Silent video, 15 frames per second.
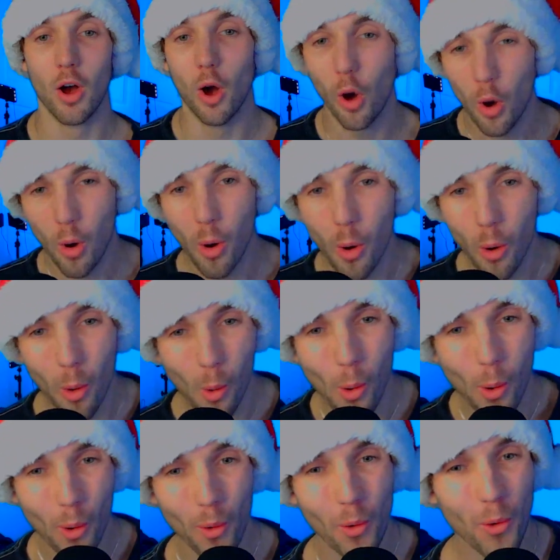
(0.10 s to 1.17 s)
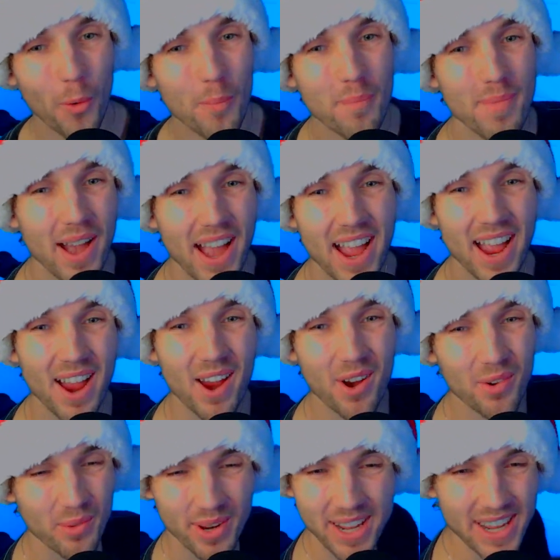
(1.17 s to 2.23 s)
Ho, ho, ho.
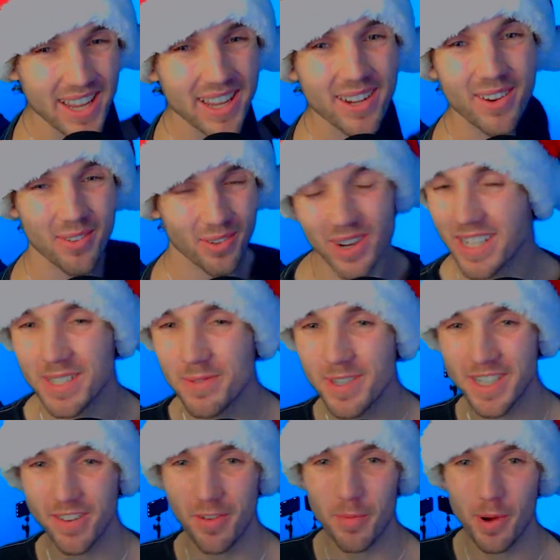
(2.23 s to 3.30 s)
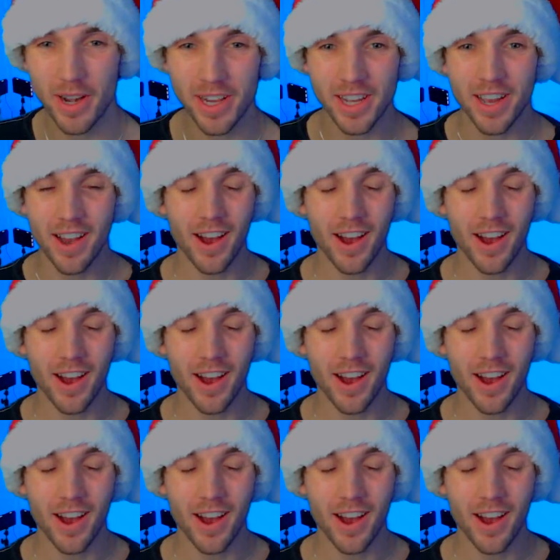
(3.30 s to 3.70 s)
Merry Christmas, everybody.